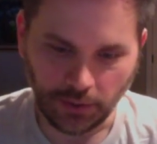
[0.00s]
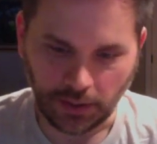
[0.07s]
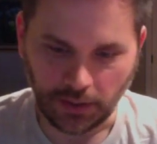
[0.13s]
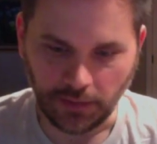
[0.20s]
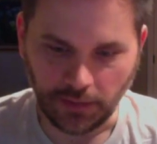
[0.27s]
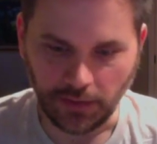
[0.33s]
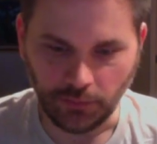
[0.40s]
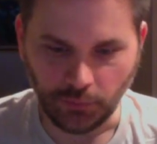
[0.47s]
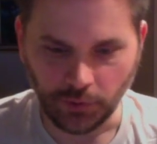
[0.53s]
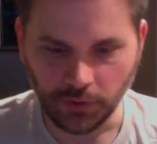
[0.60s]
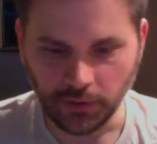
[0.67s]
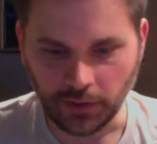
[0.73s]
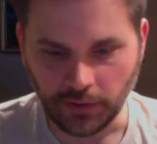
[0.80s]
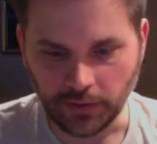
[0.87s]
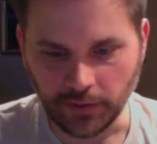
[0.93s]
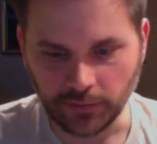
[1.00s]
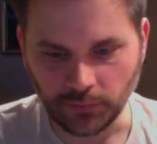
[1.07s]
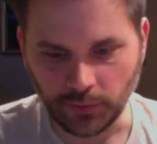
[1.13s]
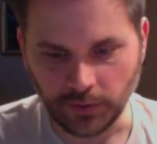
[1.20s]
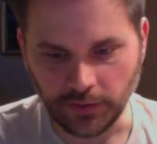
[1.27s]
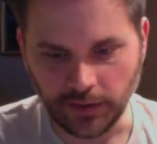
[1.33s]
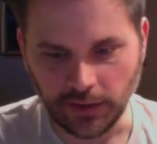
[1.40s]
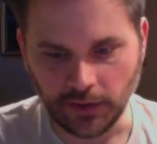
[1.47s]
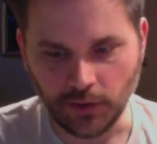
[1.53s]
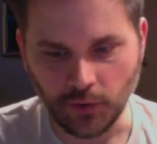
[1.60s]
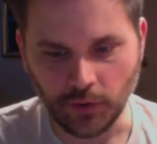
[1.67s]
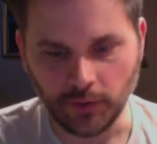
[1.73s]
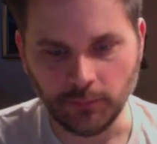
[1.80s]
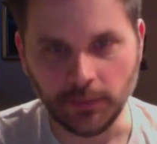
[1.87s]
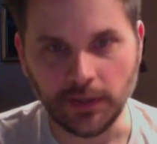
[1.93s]
like in the rural areas where they're eating
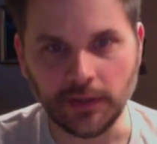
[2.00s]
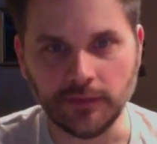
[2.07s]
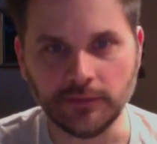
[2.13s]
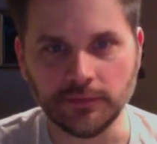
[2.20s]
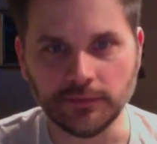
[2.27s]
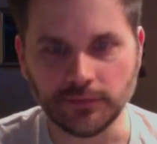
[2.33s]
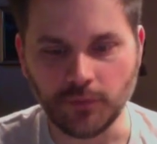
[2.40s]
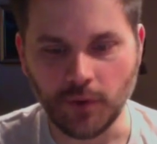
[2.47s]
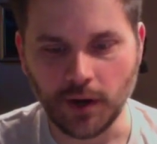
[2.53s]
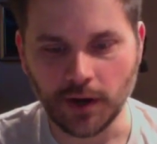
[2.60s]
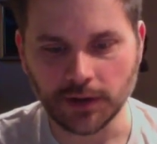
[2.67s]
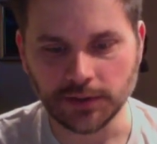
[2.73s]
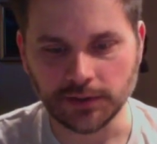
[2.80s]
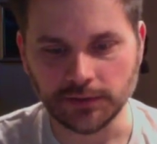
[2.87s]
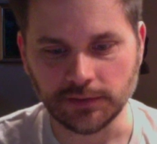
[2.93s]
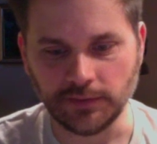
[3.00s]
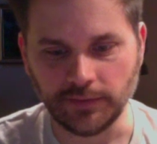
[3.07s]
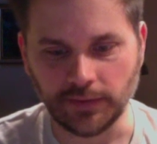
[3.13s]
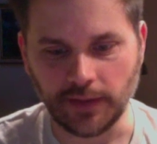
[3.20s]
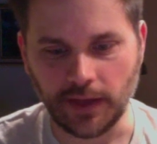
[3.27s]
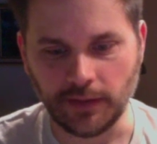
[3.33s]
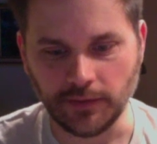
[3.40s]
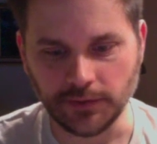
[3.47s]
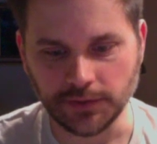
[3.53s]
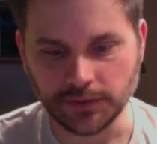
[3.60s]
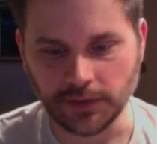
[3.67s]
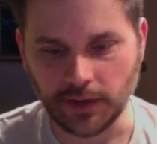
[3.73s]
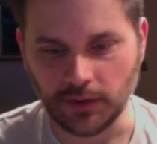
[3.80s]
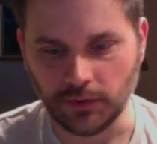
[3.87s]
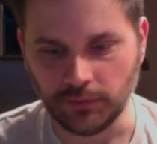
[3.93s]
corn beans and squash and stuff like that, and they're
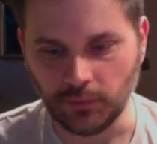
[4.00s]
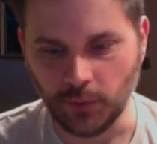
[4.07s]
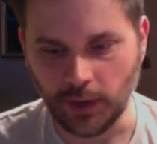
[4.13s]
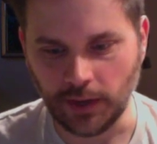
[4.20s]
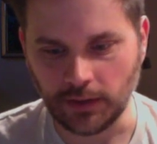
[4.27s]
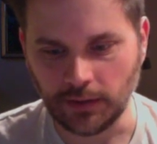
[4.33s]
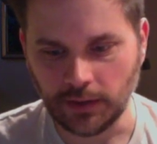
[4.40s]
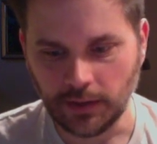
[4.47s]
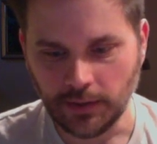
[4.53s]
just not overweight.